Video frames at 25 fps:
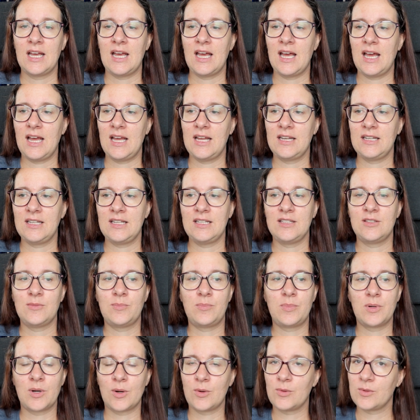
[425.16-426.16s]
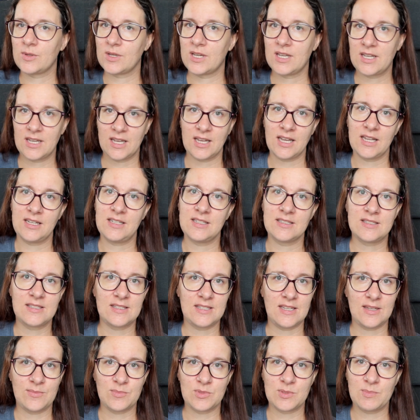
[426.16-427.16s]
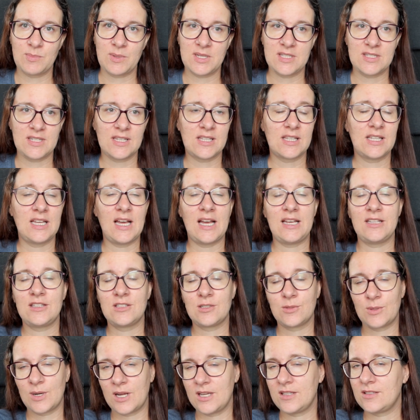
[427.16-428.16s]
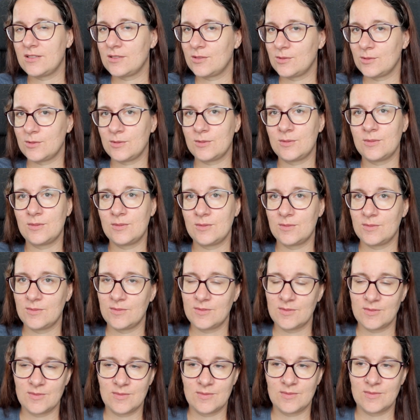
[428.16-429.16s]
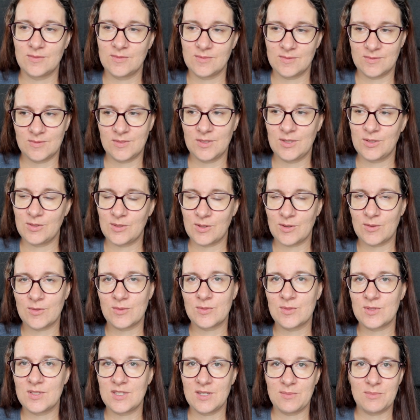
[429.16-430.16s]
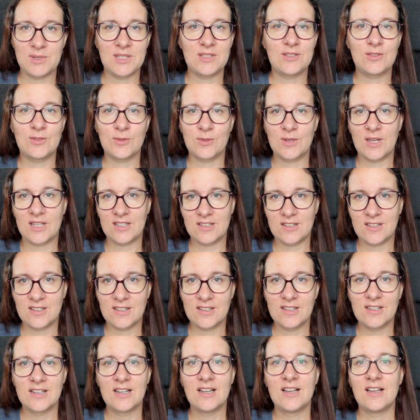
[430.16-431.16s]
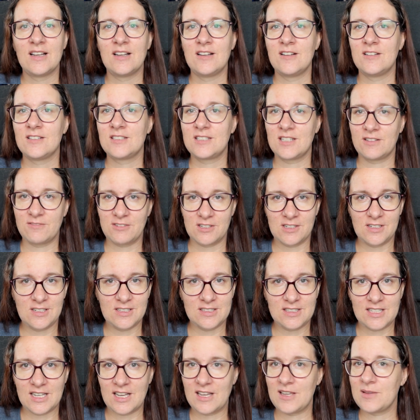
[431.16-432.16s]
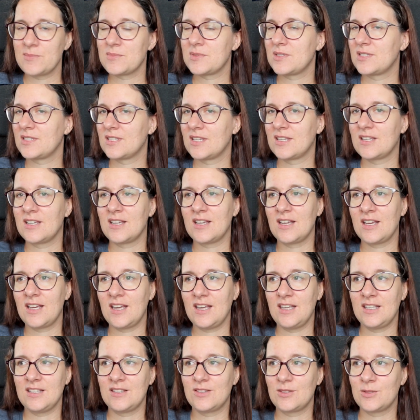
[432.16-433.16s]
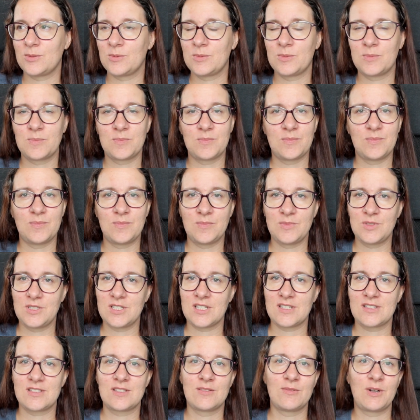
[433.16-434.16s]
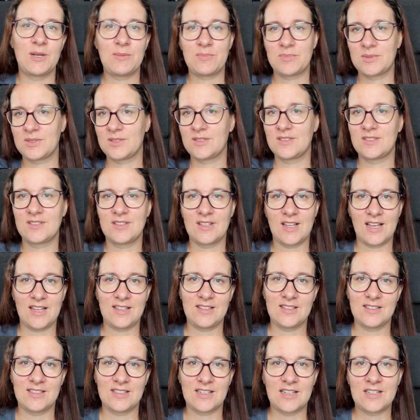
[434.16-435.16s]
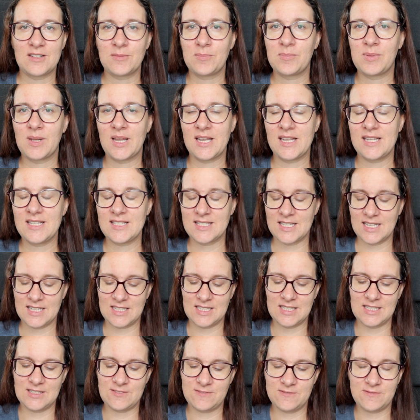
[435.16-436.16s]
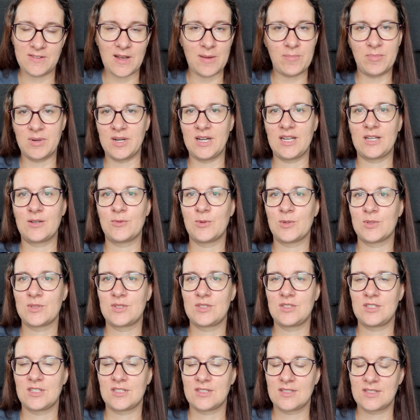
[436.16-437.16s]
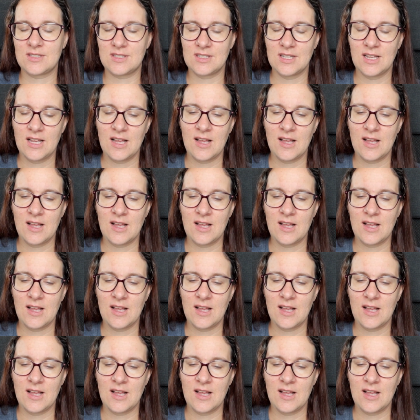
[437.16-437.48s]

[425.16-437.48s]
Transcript: and it broke at the seams. Basically, I tried to, you know, seam it together several times. It just ripped at another place, and the fabric was just